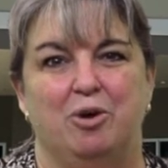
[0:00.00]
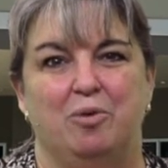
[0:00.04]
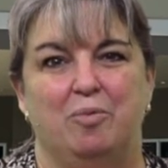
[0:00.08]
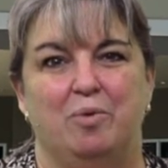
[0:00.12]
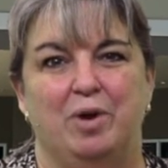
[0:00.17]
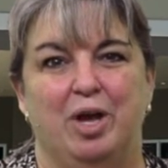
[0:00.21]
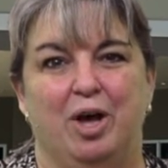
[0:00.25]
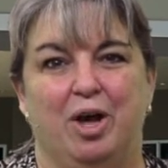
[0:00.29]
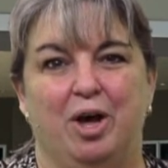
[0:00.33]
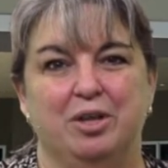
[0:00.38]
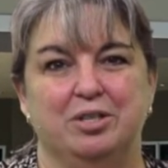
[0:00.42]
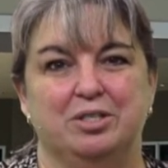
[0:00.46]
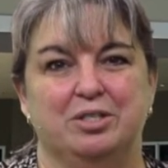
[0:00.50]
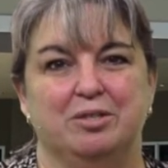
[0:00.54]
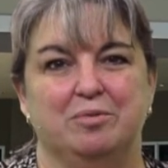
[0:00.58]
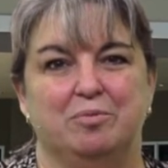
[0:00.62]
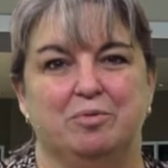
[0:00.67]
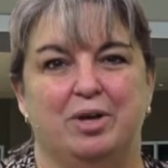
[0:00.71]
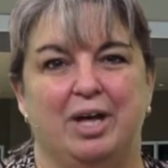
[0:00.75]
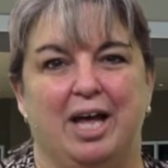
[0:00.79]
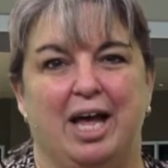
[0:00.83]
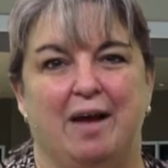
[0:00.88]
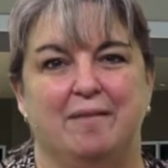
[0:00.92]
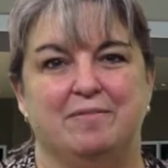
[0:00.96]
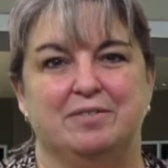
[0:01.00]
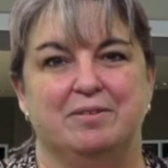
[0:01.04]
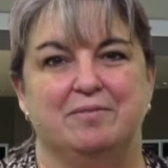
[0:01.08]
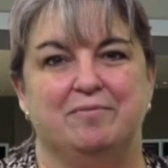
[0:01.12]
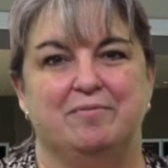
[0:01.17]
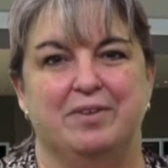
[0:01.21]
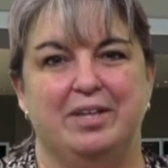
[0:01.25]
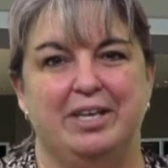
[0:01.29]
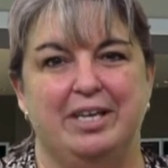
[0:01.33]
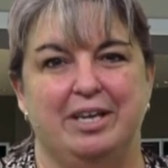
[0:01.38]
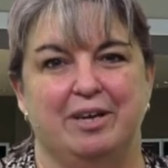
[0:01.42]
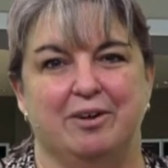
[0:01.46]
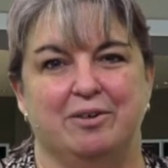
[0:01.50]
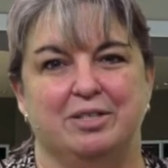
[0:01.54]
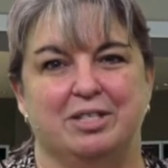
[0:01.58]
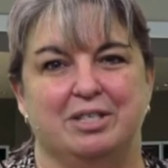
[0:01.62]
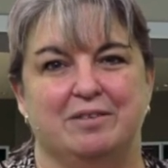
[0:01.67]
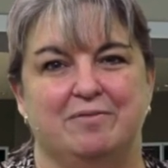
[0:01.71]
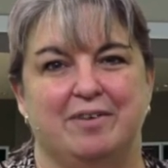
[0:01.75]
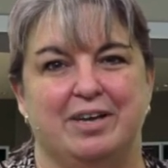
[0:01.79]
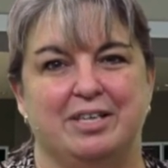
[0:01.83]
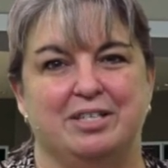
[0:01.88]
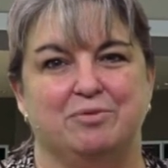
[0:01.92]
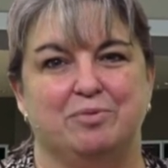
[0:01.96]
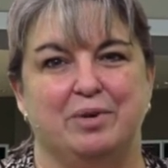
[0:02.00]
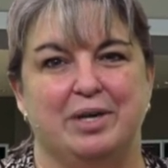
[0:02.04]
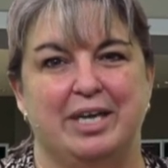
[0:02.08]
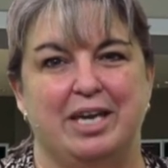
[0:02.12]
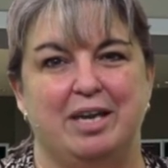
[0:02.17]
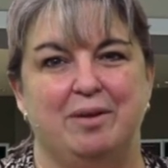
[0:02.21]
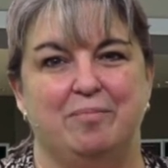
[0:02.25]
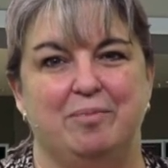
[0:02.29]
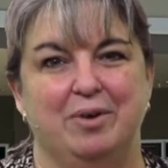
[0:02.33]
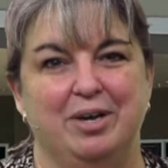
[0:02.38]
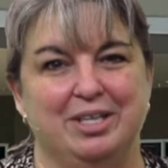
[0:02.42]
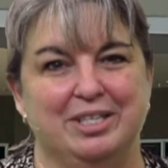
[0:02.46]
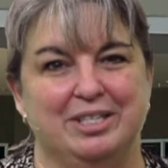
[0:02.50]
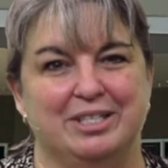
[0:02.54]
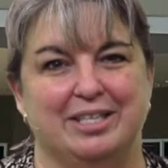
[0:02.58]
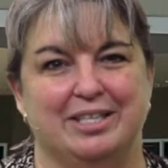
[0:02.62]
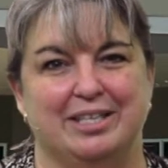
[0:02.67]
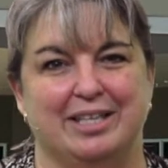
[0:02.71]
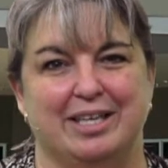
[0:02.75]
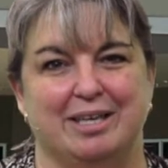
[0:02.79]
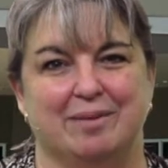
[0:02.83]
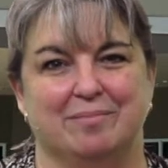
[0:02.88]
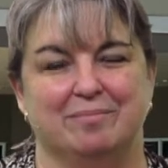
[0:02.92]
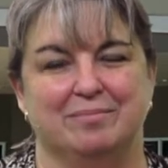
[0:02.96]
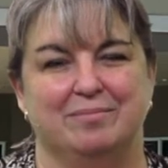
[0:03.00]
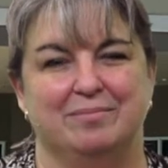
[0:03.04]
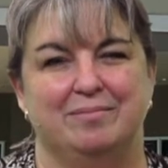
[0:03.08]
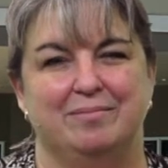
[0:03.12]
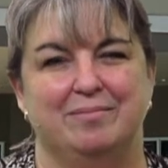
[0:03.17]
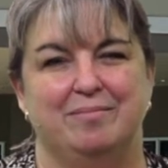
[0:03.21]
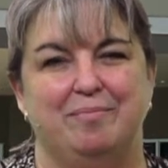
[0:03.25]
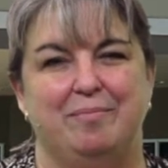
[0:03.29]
We also will have some videos of us reading books to them.